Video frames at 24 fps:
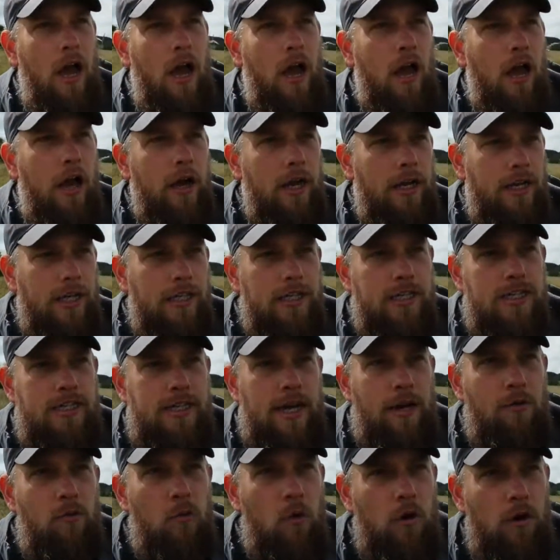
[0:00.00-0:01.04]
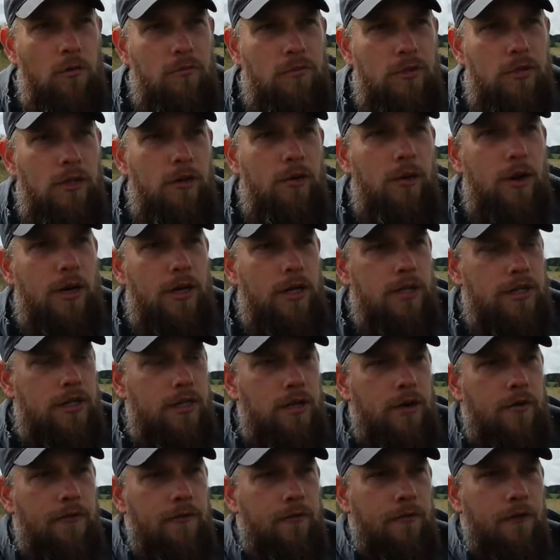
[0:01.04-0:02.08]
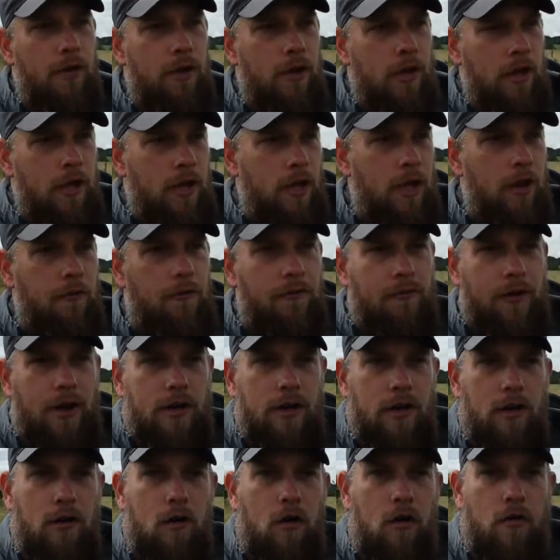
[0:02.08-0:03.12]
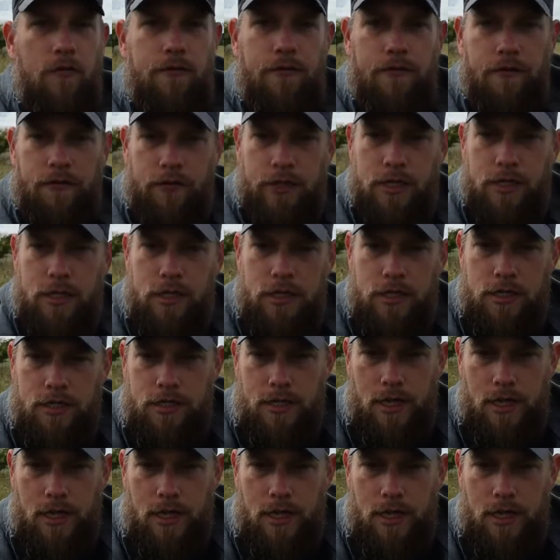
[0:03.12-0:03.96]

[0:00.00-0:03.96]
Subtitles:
And instead what I'm doing is I've found a lot of these